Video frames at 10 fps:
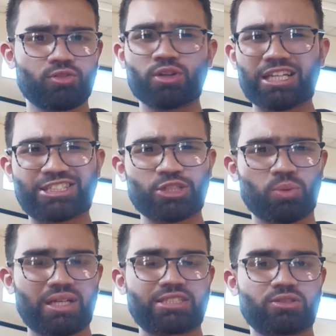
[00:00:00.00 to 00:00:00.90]

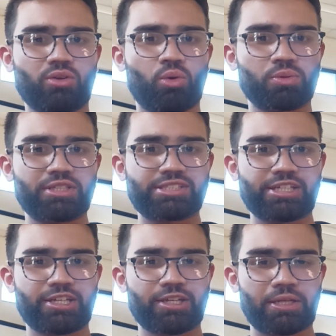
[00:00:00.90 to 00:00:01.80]
Religion wasn't always
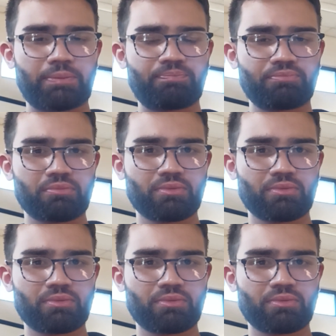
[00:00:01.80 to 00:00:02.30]
a